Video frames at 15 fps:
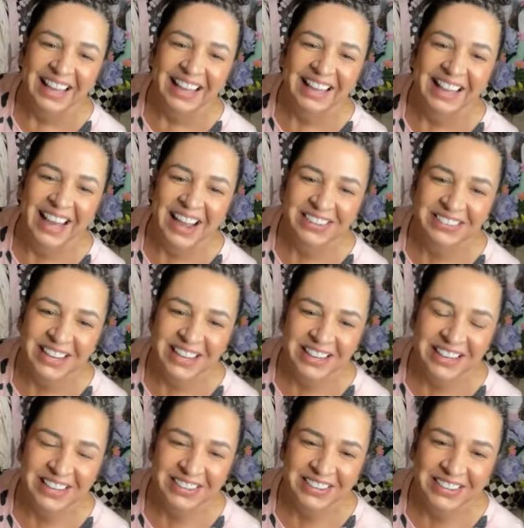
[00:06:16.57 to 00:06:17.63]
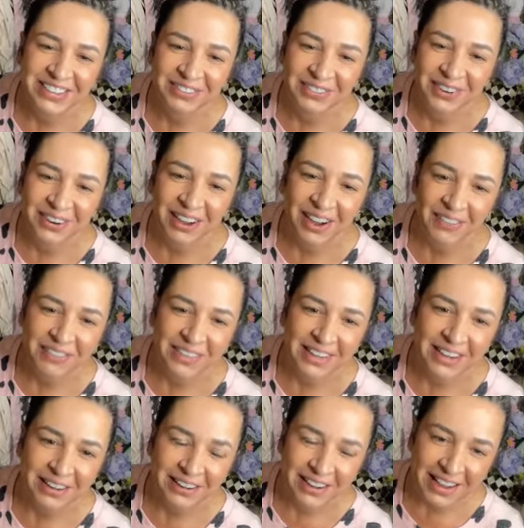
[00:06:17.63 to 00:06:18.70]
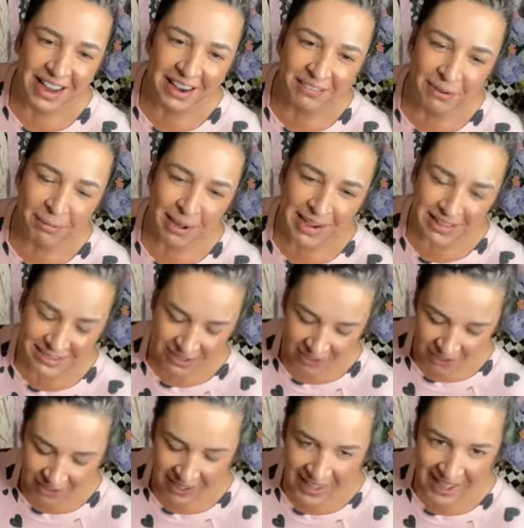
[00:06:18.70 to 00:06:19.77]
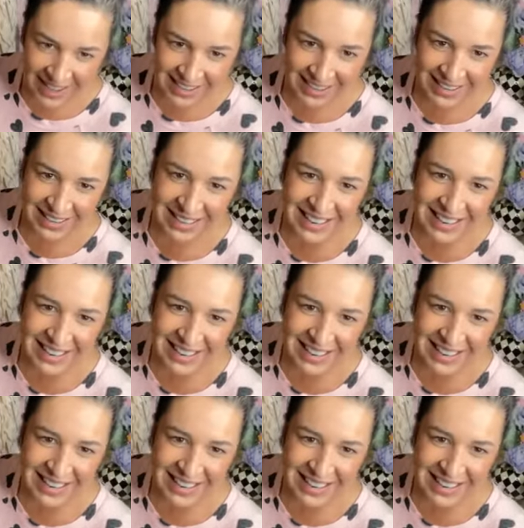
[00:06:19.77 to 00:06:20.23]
Gosh, I need to do this more often. Look, everybody's on.